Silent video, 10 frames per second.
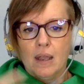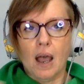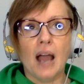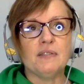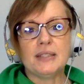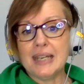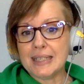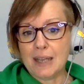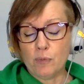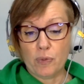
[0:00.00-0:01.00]
I've seen it
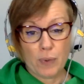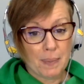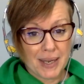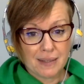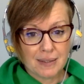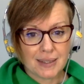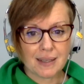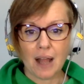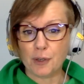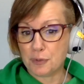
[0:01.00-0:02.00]
done with ribbons,
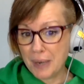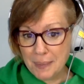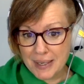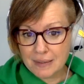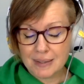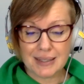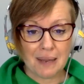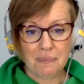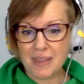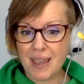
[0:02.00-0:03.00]
colored ribbons,
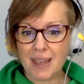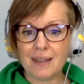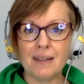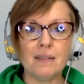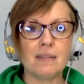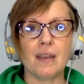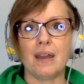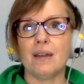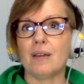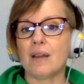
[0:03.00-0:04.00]
same thing.
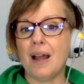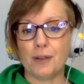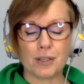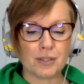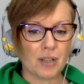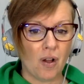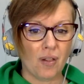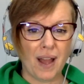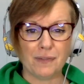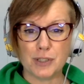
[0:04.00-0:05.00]
The colors all
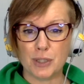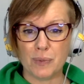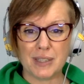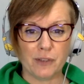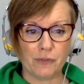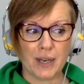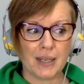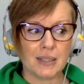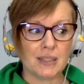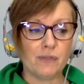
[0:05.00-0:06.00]
have to do with
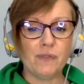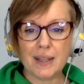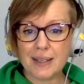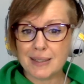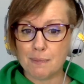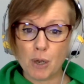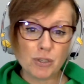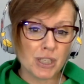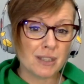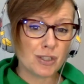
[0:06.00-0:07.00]
different feelings,
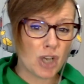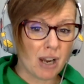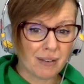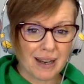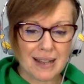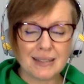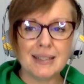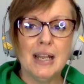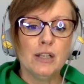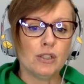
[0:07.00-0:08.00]
emotions, chakras.
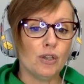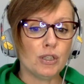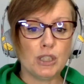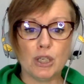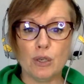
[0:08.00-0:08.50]
So you could